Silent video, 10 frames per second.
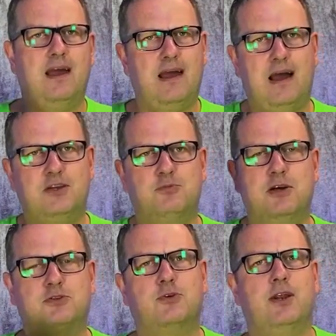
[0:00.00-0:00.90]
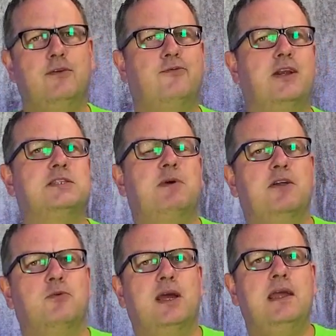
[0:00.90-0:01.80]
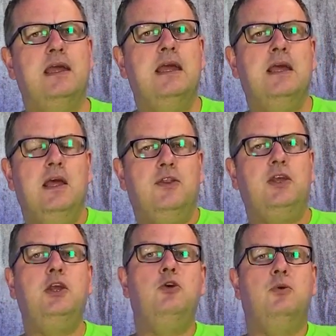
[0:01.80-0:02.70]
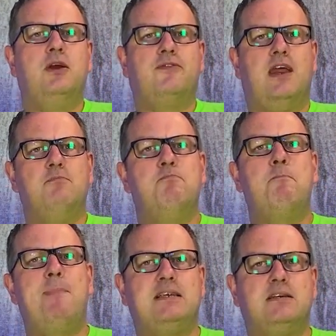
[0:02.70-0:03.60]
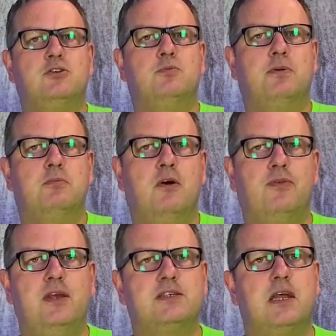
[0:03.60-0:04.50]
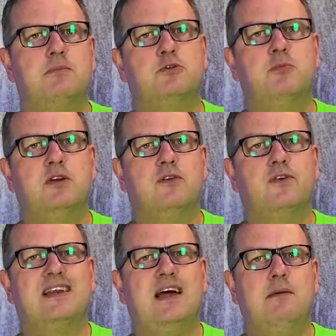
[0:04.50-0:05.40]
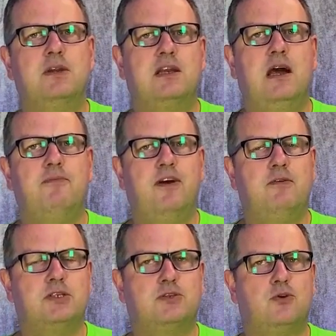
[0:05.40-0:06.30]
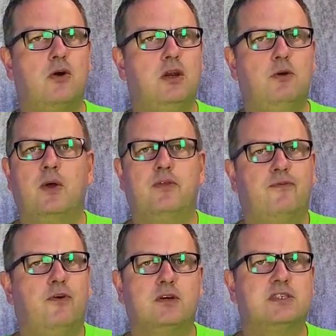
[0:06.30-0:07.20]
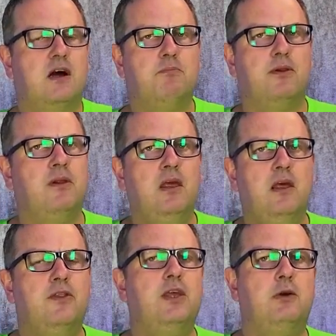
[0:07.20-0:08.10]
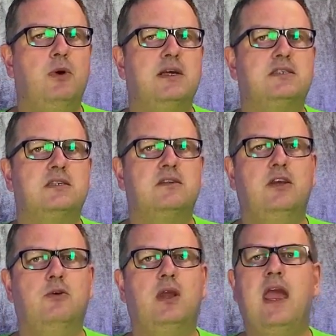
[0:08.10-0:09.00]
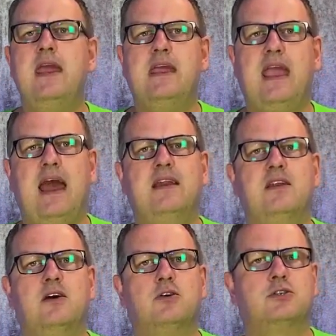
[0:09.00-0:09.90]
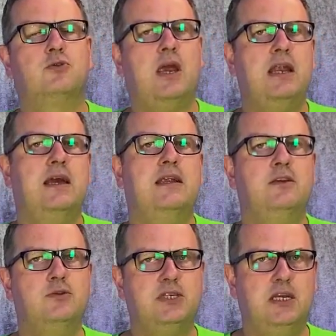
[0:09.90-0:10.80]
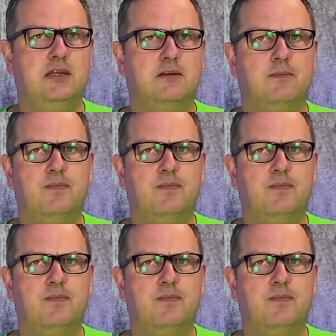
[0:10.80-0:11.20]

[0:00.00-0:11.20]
Hi to my Australian friends, by the way. The EU would have done better to promote the establishment of a climate club very strongly with, for example, the US, the UK, Canada, Australia and New Zealand.